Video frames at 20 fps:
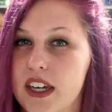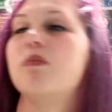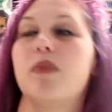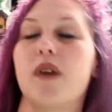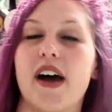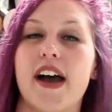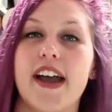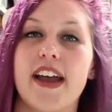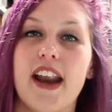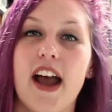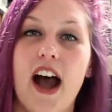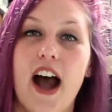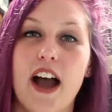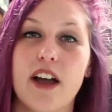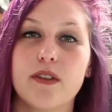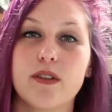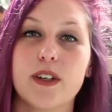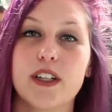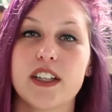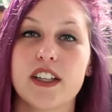But
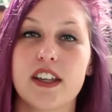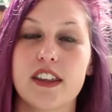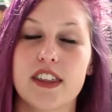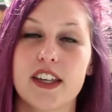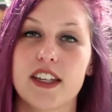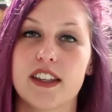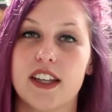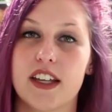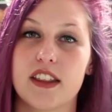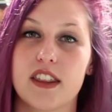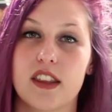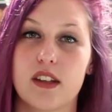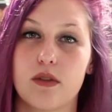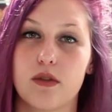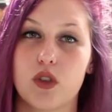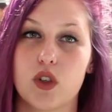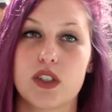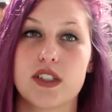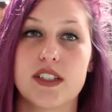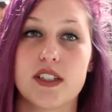I really think that the
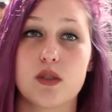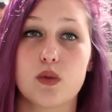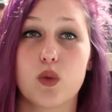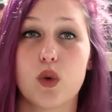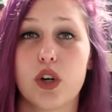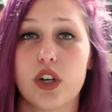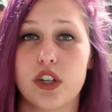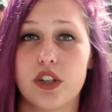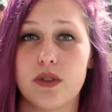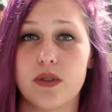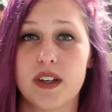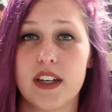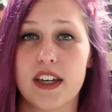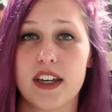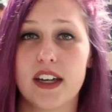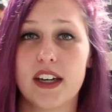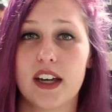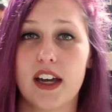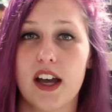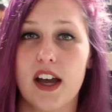voices were
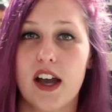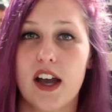unique